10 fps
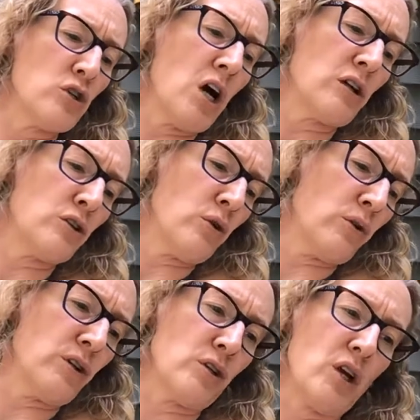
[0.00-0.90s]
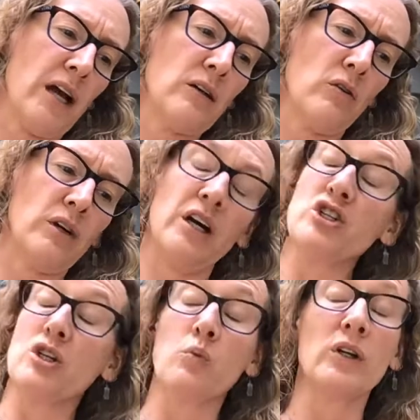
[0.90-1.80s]
Because her doctor told her to try
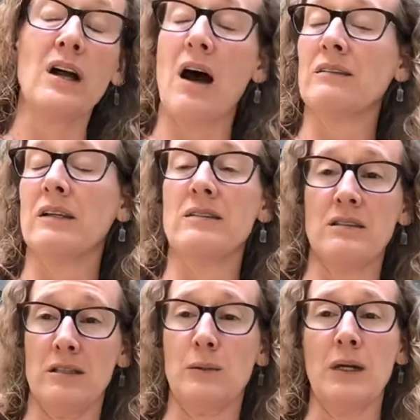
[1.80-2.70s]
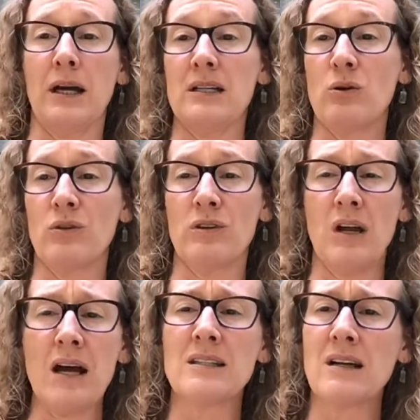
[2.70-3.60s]
yoga. She would not listen to me. I
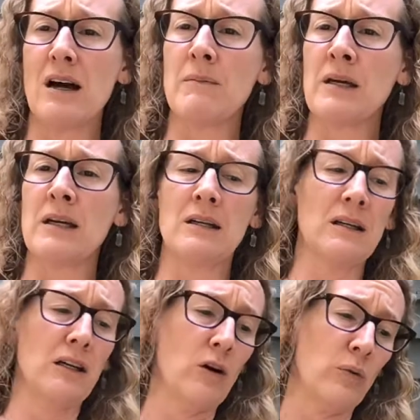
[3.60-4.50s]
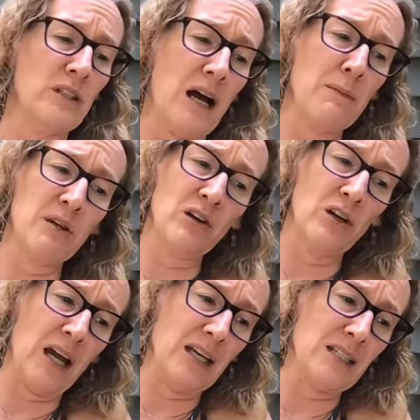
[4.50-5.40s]
told her not to come in, would
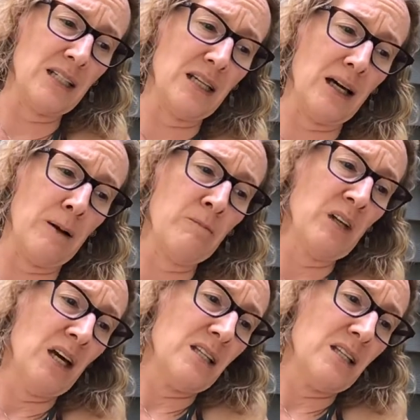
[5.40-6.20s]
not be a good idea.